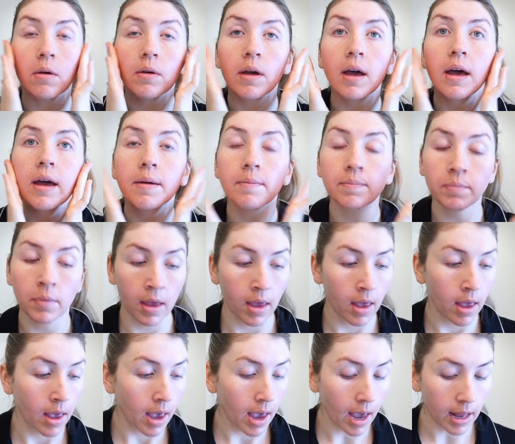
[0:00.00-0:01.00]
Okay.
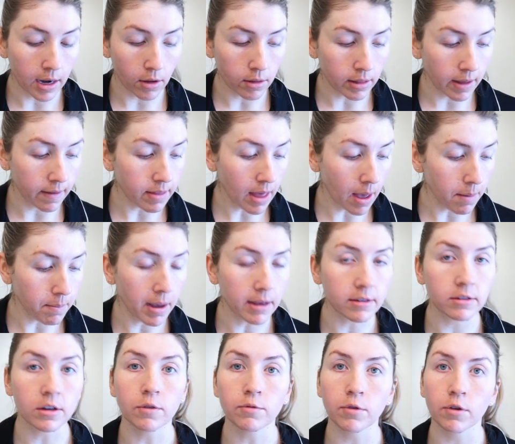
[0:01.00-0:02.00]
And you leave that
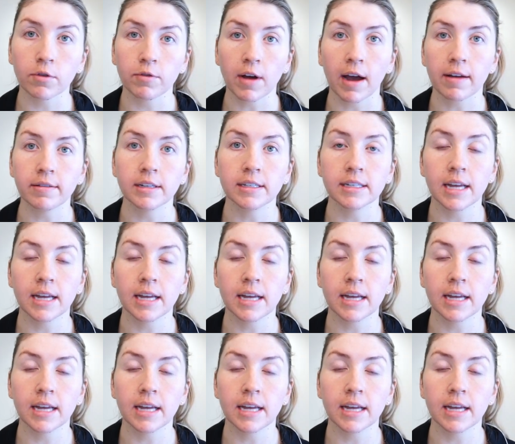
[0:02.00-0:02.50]
mask on for 5